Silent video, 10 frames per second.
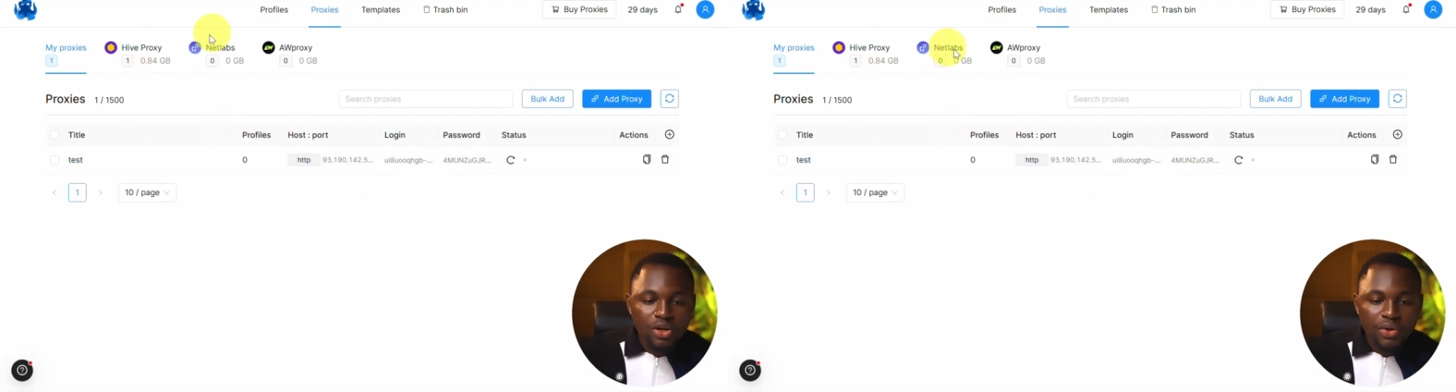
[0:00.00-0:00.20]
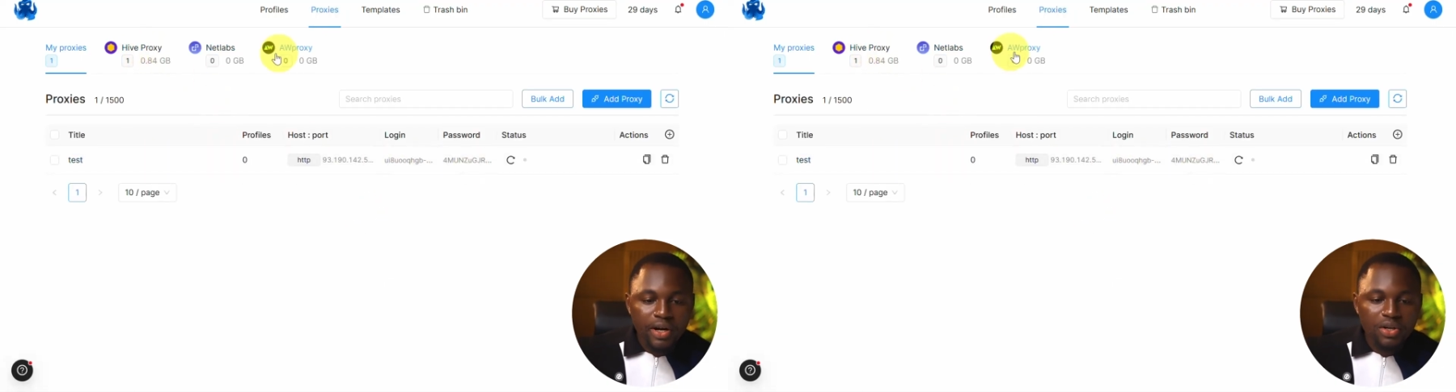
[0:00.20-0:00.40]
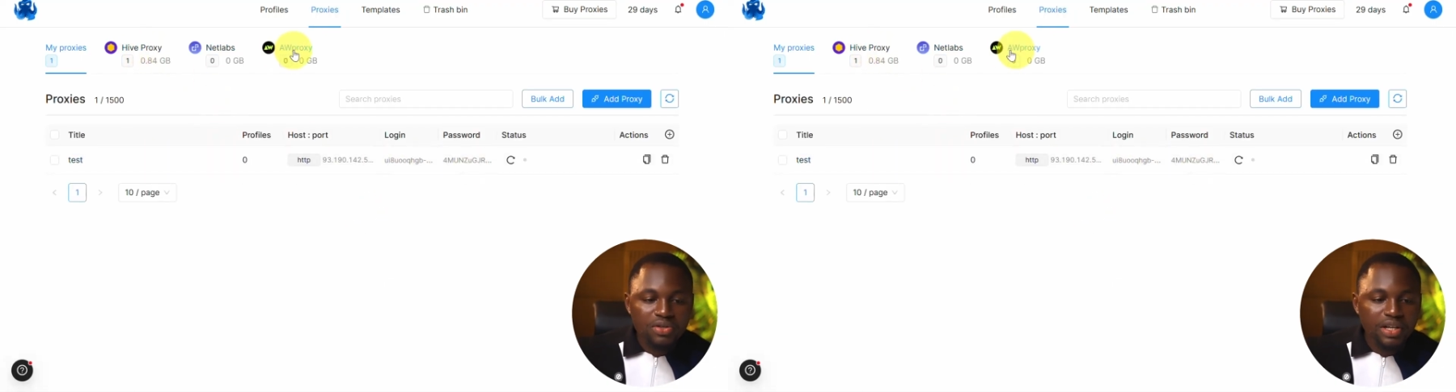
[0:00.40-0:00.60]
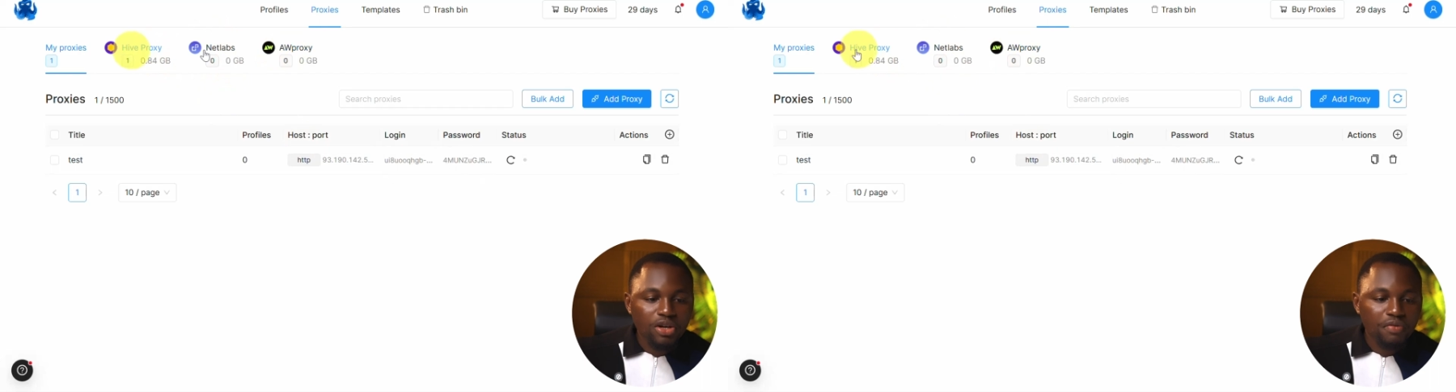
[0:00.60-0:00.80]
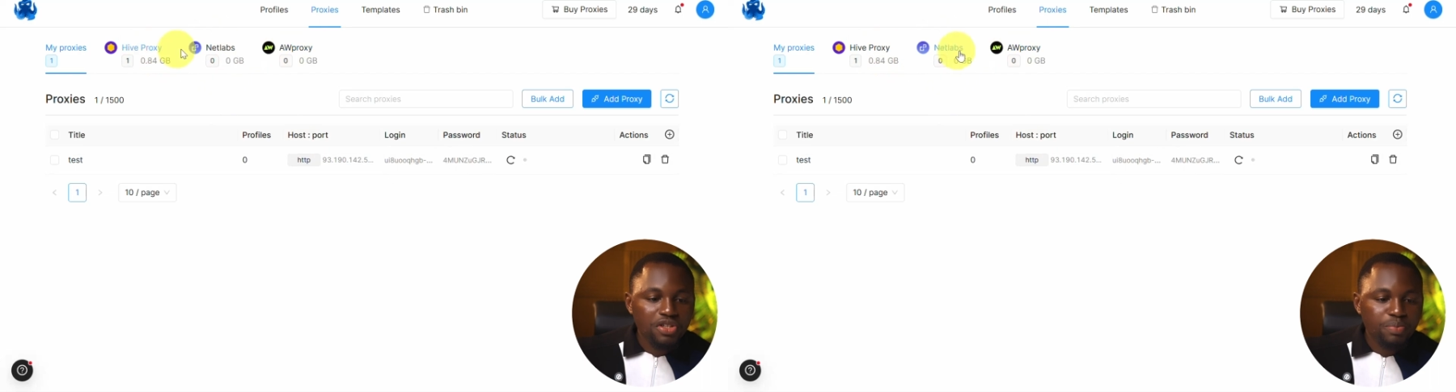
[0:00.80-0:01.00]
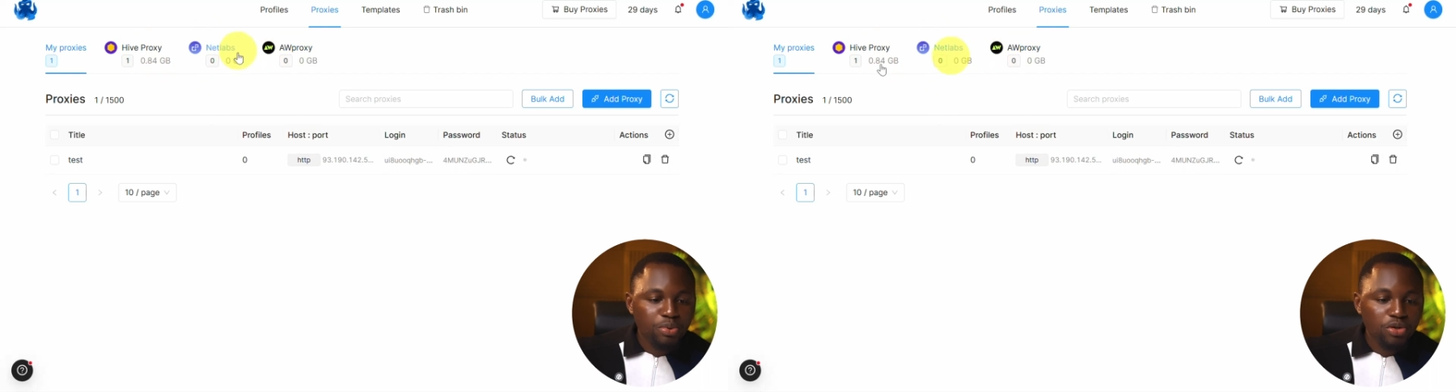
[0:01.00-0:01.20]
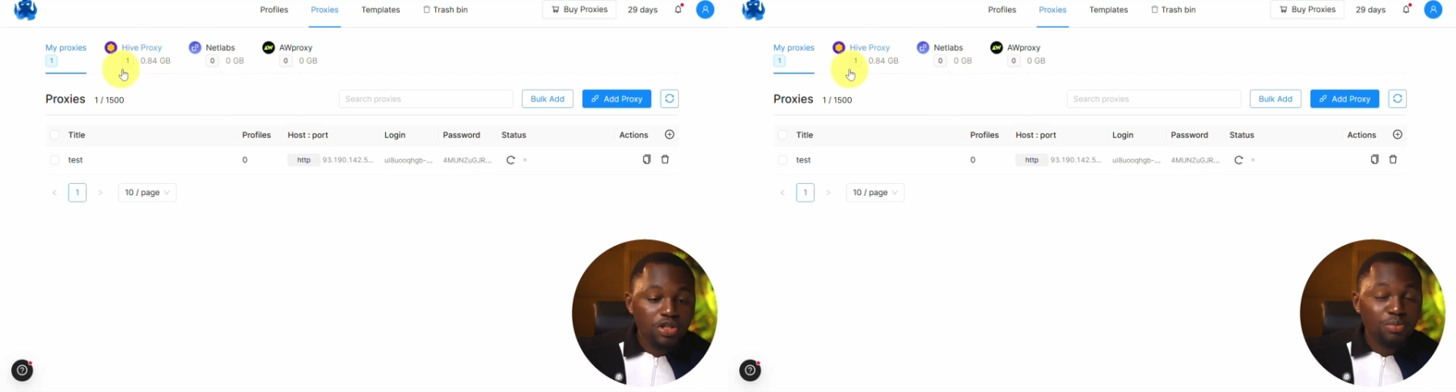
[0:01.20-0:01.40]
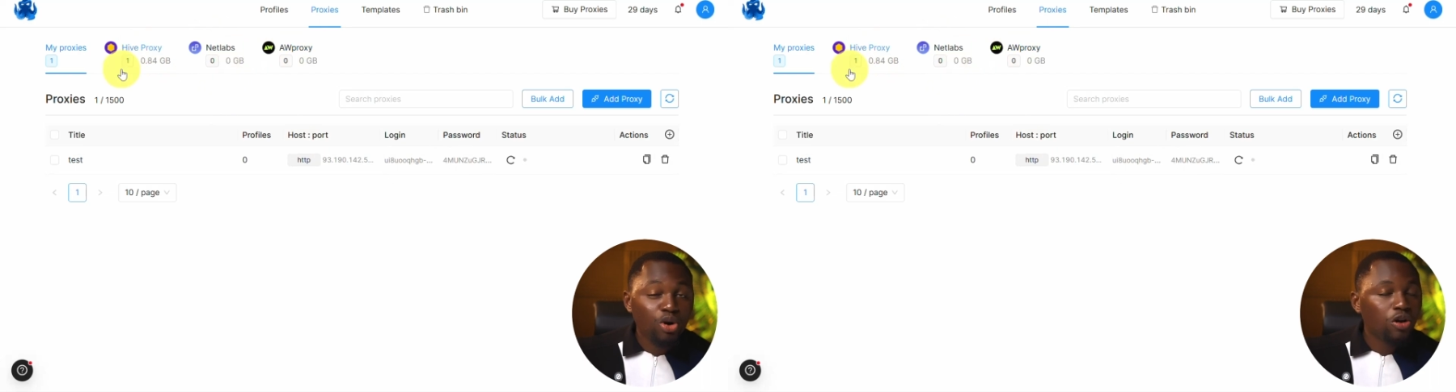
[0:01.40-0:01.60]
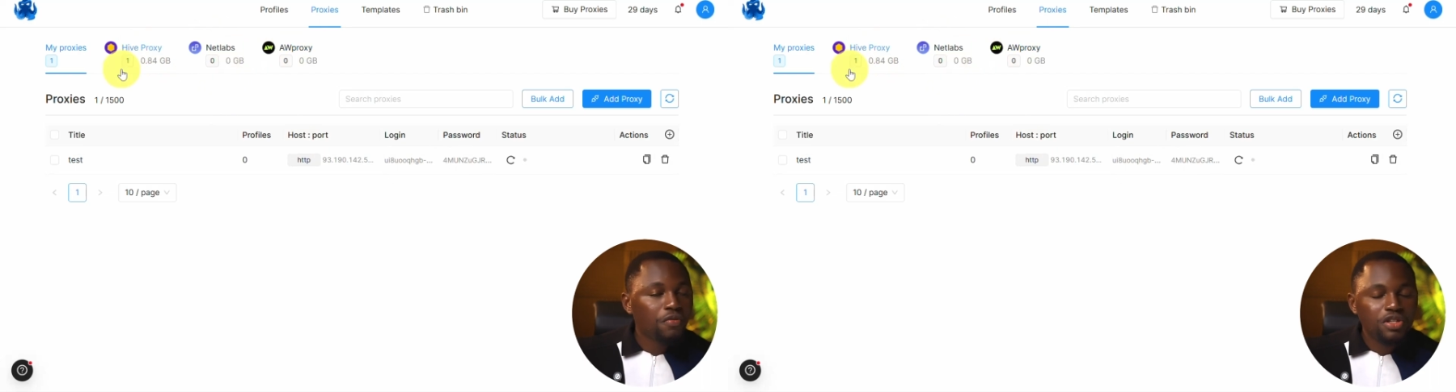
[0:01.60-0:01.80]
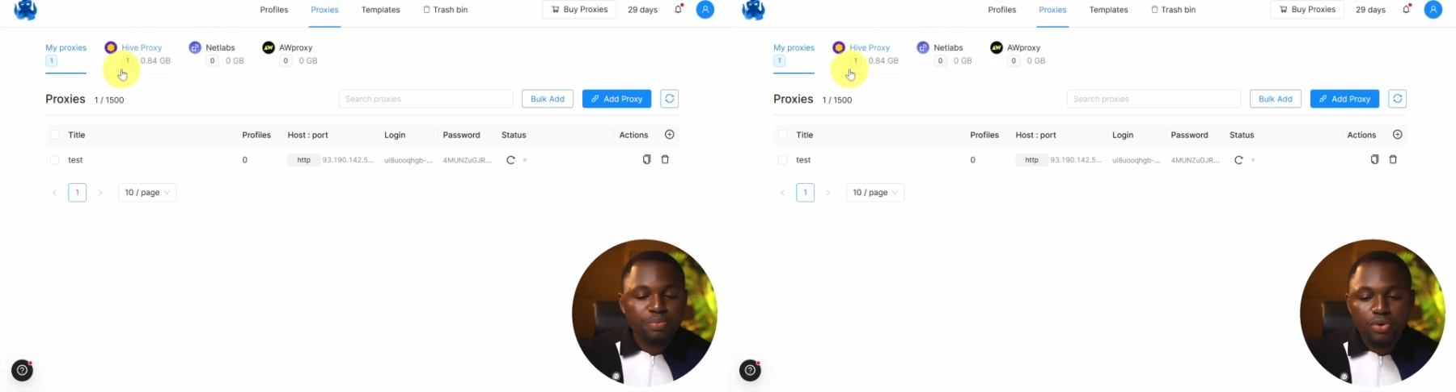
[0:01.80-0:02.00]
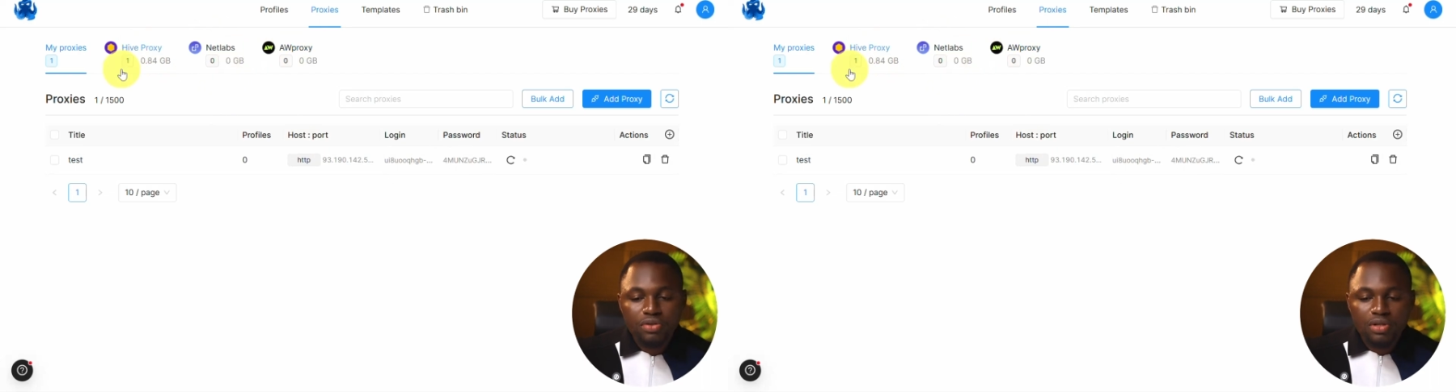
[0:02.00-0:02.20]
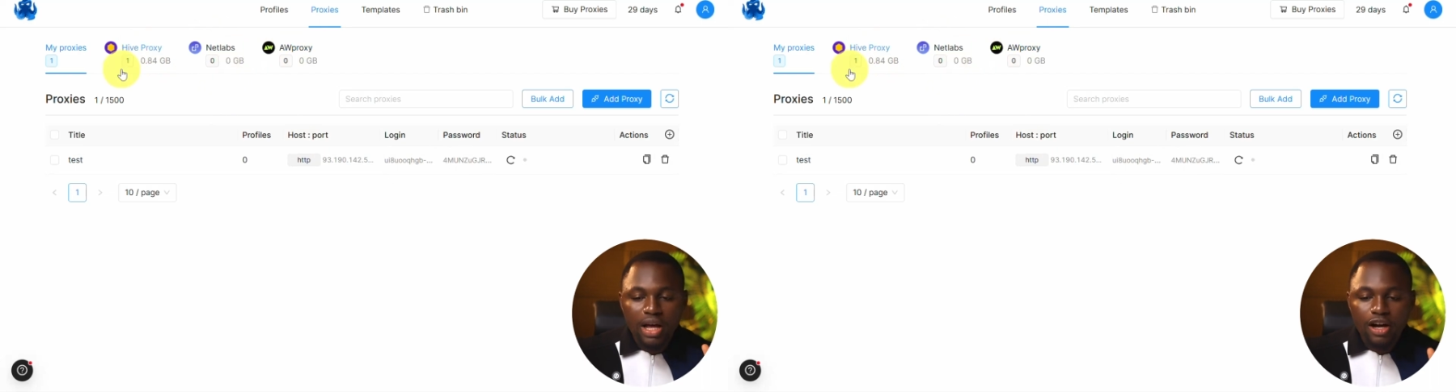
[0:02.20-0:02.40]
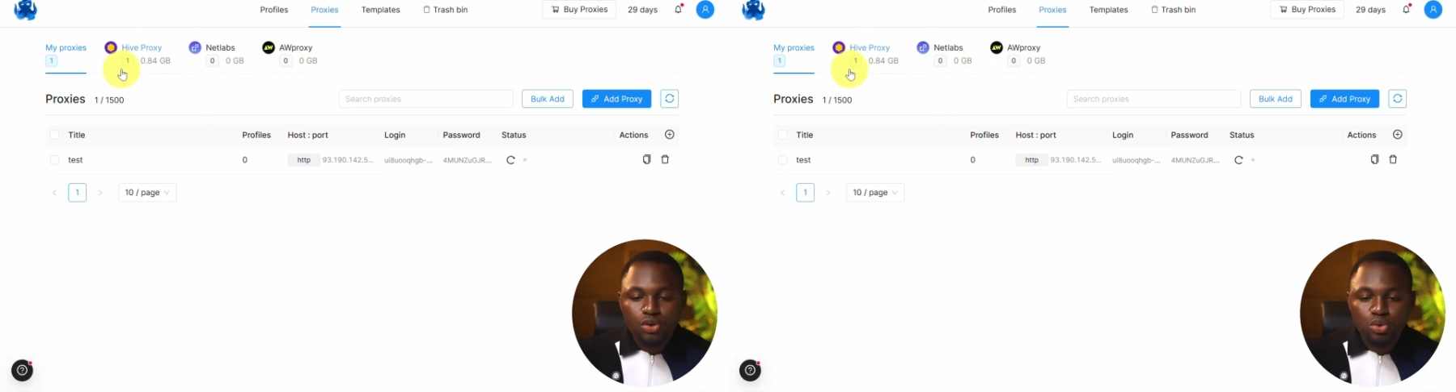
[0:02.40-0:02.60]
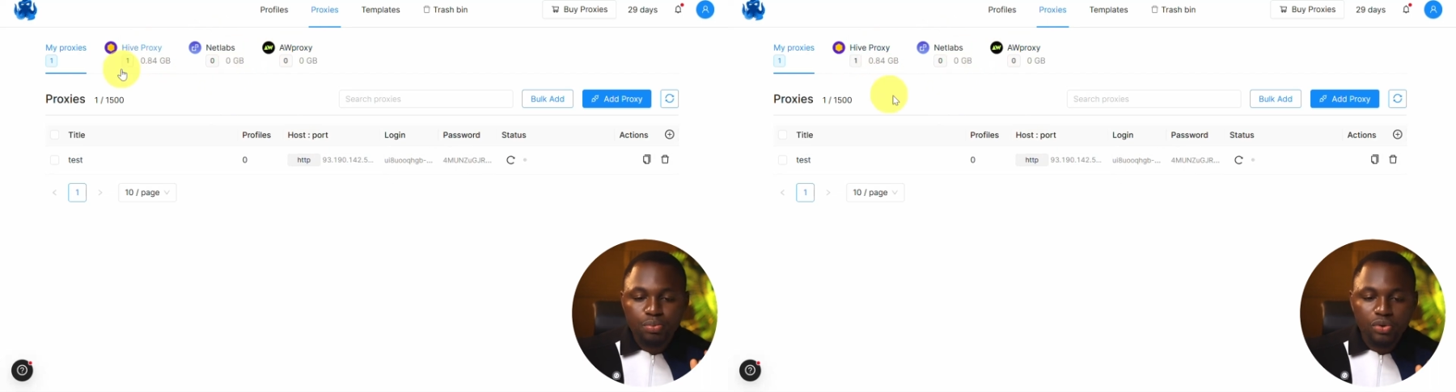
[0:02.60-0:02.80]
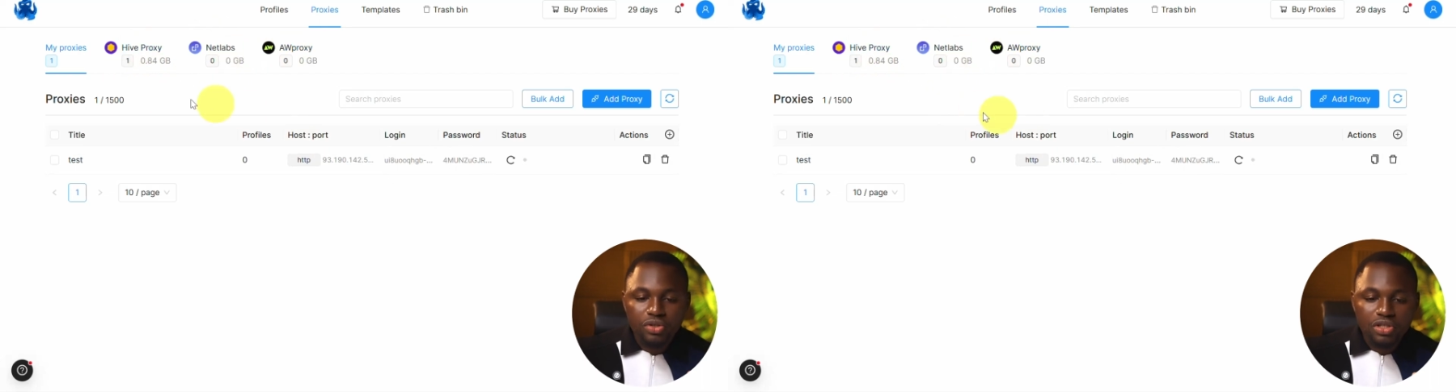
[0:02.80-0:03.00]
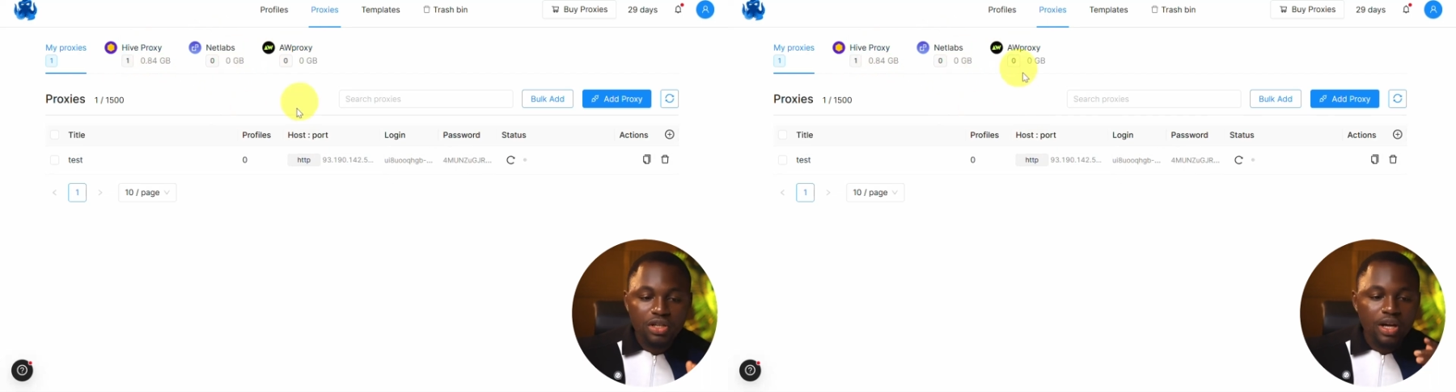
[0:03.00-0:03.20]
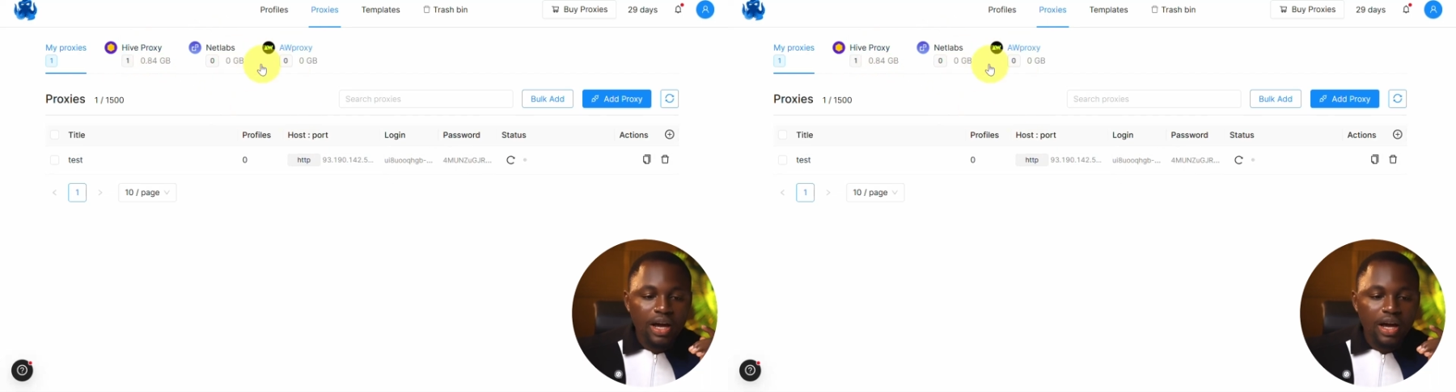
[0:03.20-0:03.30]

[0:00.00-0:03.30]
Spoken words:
You can use any of these proxies, but all of these proxies are good proxy,